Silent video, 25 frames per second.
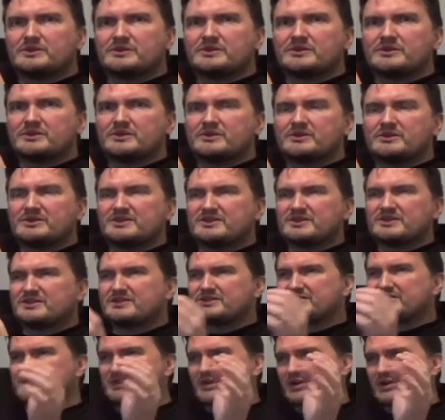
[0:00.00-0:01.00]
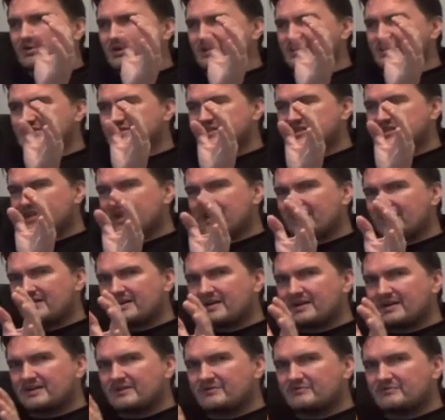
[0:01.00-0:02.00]
you know, he's slowly seeing
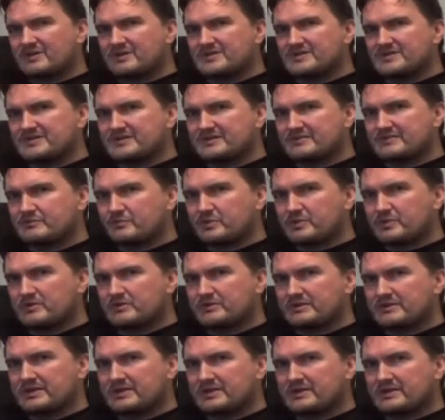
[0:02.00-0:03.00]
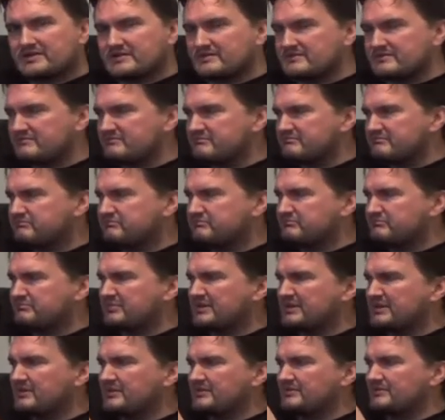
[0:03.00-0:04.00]
like the rest of the world kind of
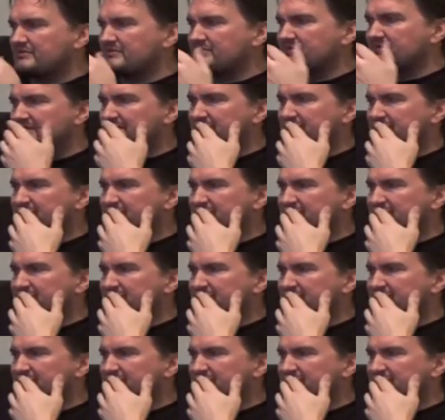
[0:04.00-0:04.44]
become,